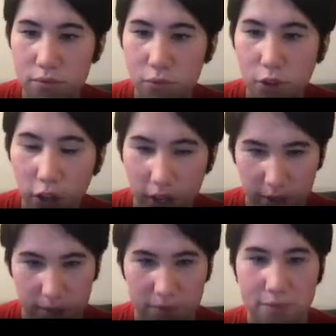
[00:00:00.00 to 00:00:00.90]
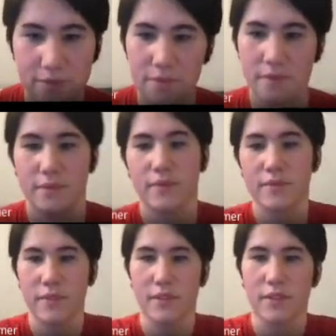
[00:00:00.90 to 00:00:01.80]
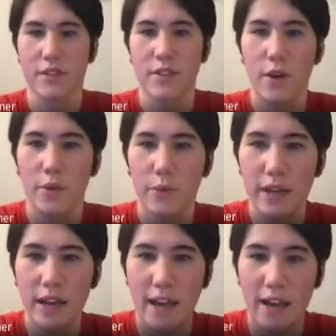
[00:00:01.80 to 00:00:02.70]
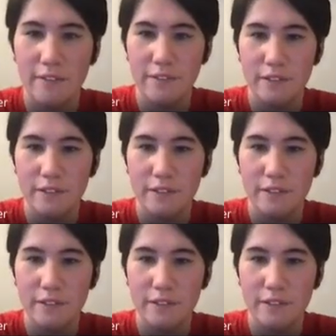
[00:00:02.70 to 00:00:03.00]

Good. So we have